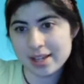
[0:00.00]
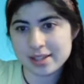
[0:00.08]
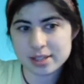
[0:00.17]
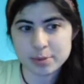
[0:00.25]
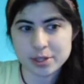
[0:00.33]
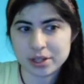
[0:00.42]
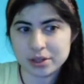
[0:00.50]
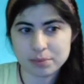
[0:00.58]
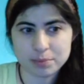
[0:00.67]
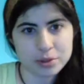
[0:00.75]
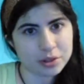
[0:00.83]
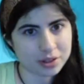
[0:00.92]
this particular
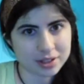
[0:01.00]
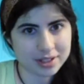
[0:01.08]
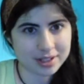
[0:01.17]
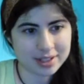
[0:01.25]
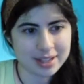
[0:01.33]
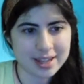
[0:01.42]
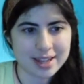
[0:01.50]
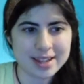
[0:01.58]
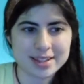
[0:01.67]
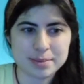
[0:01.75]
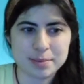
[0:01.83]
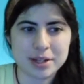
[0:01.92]
book
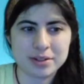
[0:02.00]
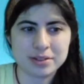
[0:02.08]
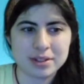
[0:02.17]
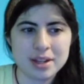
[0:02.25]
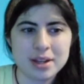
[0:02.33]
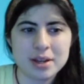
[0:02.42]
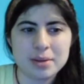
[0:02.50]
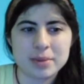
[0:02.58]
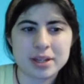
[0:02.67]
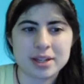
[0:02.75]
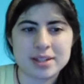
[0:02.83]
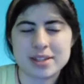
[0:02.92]
is about,
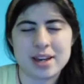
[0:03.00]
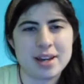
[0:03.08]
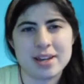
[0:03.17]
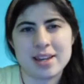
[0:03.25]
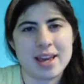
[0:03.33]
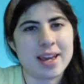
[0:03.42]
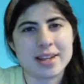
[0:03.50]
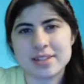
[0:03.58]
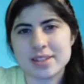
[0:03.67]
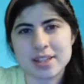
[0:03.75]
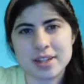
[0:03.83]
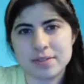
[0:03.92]
because I hate
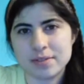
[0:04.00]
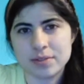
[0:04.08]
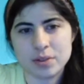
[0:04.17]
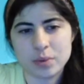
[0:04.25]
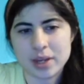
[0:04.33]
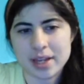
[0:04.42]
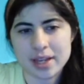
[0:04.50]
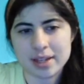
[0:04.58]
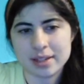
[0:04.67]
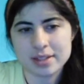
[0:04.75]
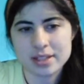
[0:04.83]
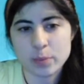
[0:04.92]
to give
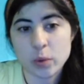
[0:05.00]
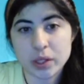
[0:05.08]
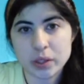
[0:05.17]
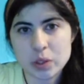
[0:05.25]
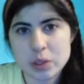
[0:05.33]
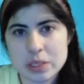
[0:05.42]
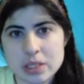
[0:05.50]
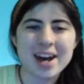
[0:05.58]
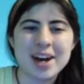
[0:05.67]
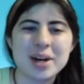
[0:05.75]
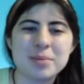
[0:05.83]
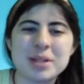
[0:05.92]
away spoilers.
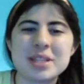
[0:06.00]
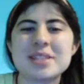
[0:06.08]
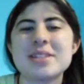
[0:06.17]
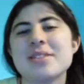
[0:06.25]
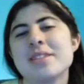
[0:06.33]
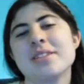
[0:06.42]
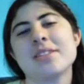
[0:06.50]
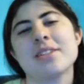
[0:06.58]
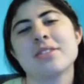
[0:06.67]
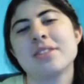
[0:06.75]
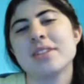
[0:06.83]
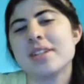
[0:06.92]
But the series in
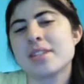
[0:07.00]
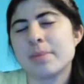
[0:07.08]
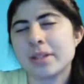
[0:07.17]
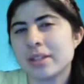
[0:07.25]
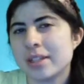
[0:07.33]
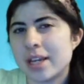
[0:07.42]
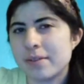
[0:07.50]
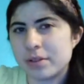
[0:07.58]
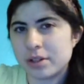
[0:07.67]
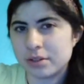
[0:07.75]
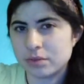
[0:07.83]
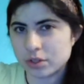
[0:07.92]
general is about the life
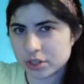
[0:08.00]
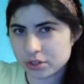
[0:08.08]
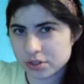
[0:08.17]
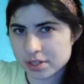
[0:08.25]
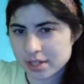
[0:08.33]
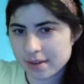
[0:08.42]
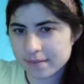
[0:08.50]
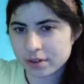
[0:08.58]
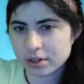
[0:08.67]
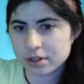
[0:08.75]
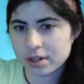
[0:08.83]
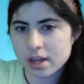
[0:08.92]
of Richard
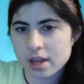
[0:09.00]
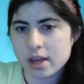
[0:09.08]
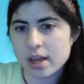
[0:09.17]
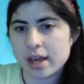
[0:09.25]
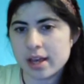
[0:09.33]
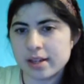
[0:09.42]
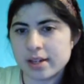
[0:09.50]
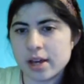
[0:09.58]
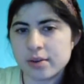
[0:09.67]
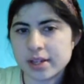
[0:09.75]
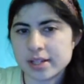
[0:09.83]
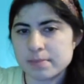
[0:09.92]
Cypher, and how
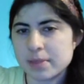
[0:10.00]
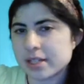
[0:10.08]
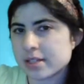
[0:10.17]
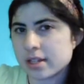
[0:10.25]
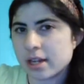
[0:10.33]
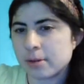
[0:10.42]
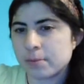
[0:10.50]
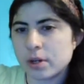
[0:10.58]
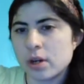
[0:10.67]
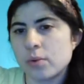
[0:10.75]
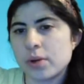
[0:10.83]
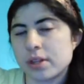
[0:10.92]
he gets mixed up
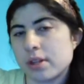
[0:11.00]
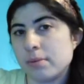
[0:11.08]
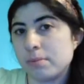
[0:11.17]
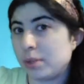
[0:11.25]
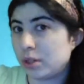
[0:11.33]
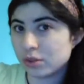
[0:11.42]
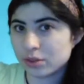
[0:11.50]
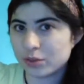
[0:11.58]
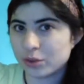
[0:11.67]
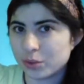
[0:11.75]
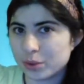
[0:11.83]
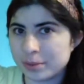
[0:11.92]
with a
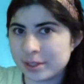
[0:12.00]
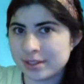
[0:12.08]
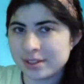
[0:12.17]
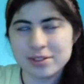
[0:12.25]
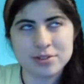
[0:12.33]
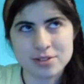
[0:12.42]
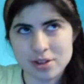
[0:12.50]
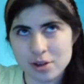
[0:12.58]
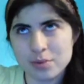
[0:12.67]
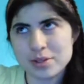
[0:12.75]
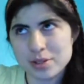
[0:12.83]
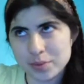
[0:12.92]
beautiful woman, there's
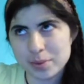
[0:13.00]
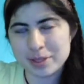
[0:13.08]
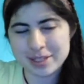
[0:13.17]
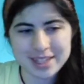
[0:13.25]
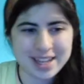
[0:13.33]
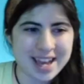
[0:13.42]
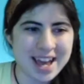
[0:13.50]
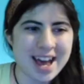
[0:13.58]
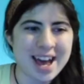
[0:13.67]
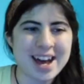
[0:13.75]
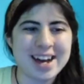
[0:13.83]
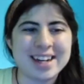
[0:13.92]
always a woman,
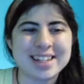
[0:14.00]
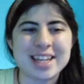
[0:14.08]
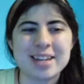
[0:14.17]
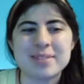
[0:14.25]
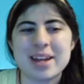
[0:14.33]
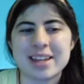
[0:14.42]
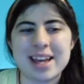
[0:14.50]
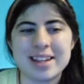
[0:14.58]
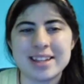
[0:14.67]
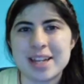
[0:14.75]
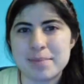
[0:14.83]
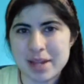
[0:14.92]
named
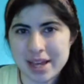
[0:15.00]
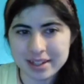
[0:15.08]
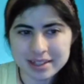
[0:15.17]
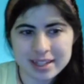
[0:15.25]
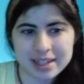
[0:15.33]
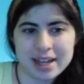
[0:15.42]
Callan Amnell,